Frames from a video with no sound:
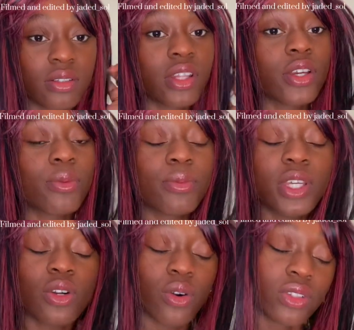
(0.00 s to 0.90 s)
like
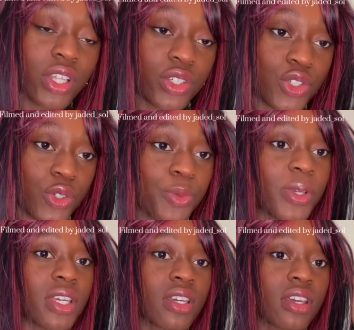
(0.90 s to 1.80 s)
me online
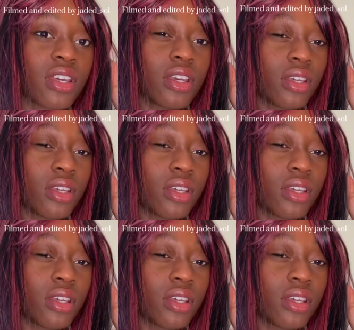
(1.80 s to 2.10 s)
shopping,